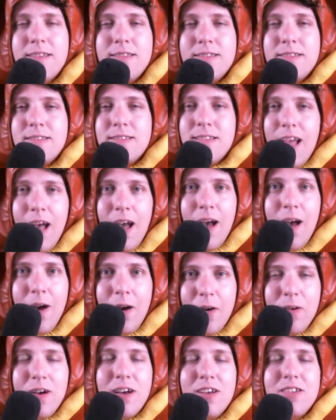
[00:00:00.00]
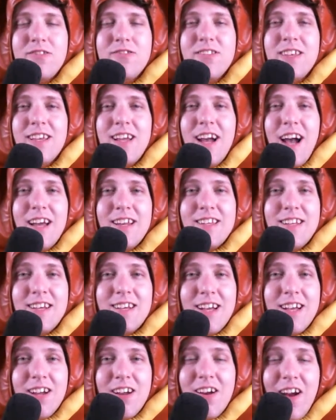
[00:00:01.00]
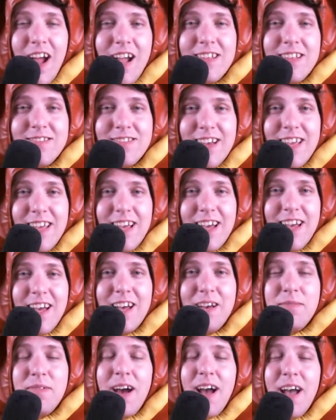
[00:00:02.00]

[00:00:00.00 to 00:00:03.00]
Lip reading: So she got to congratulate him,